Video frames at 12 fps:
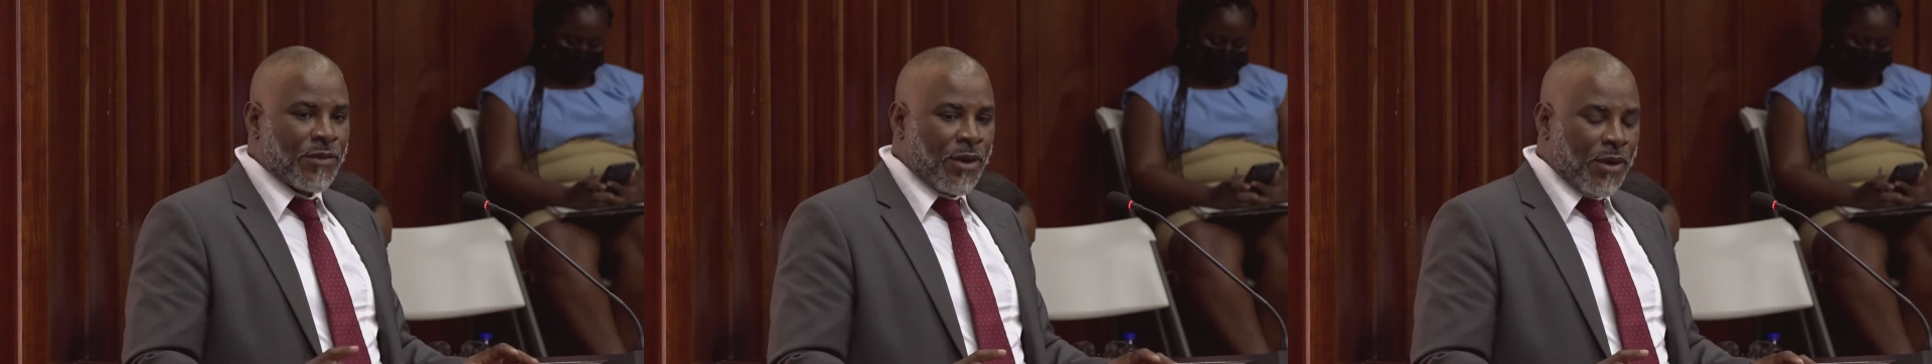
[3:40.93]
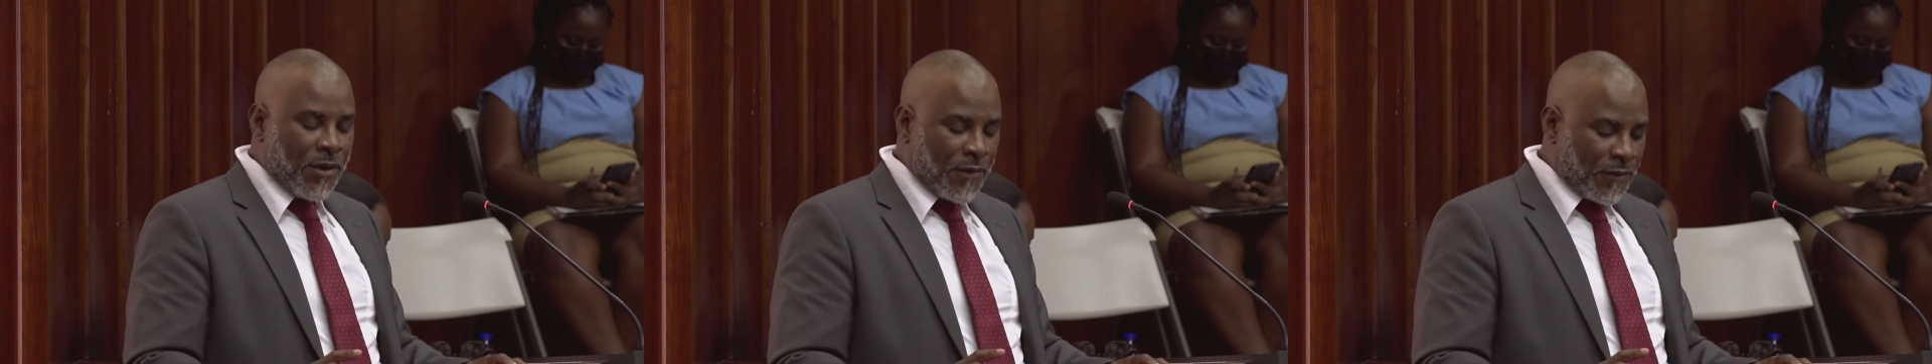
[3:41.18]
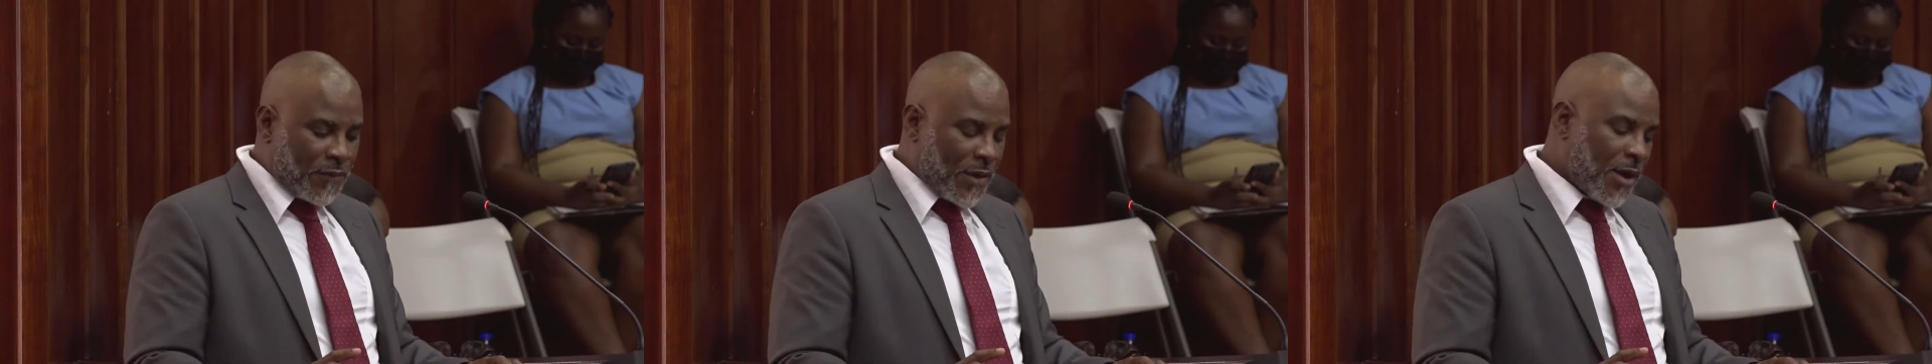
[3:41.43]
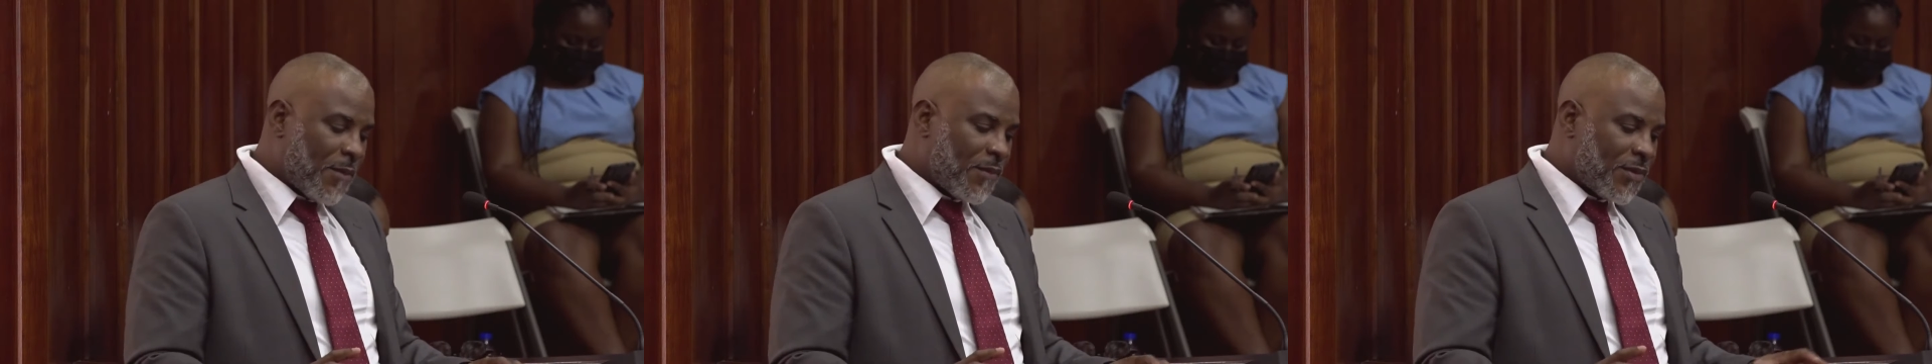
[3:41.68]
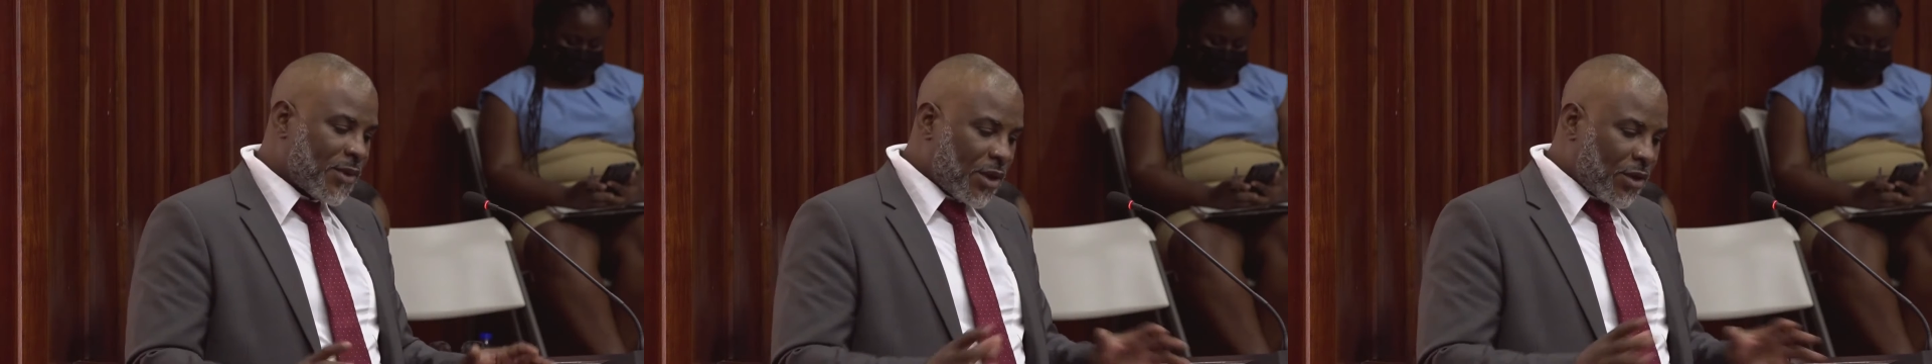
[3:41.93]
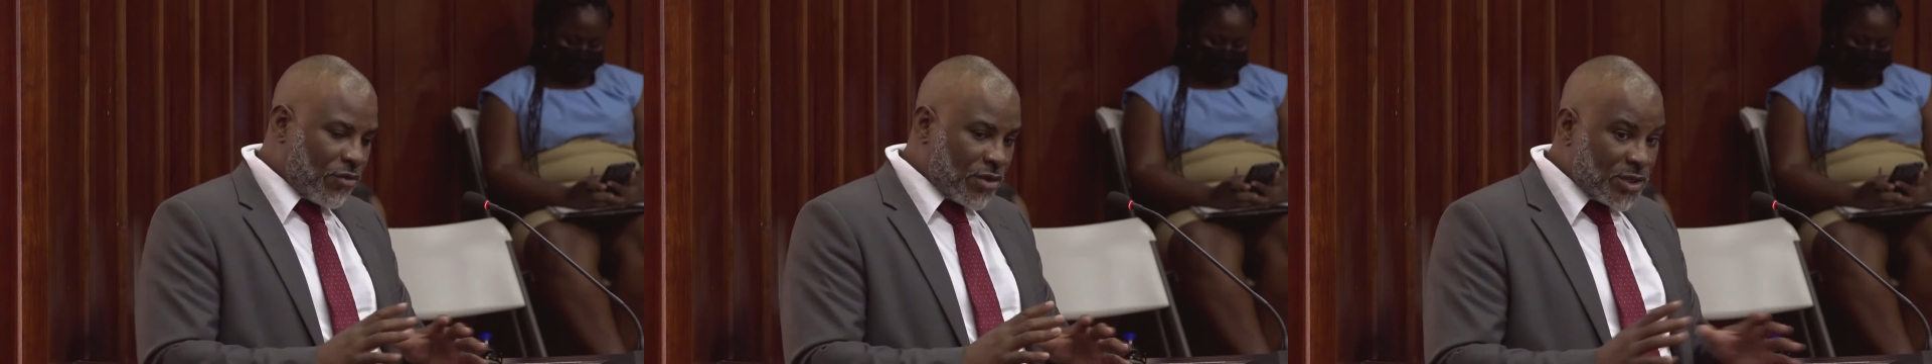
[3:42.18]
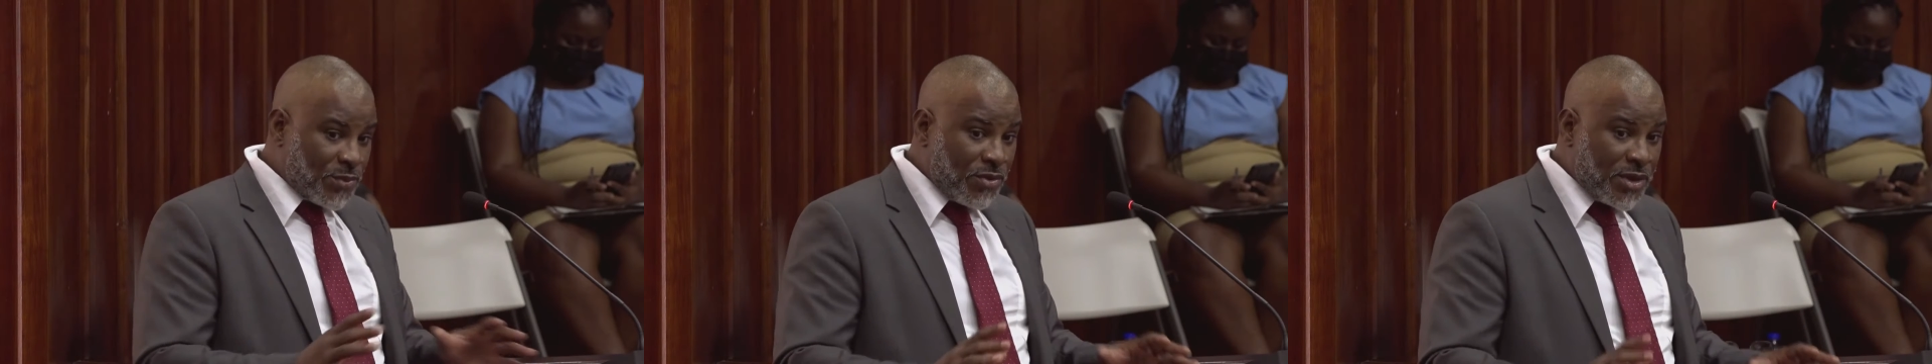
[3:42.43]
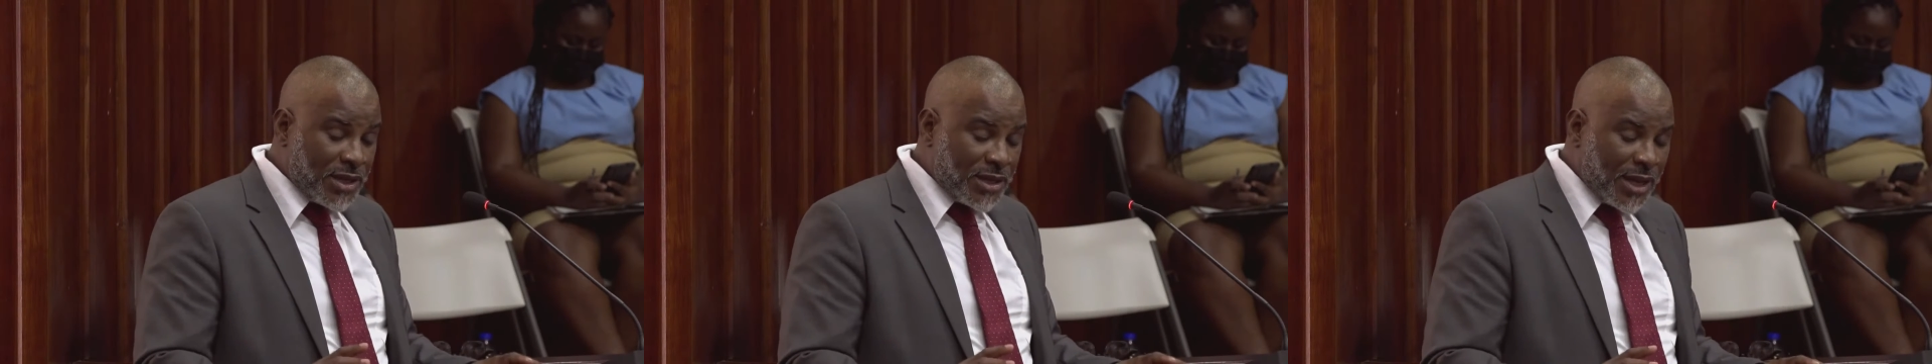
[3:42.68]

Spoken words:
of that crossbreeding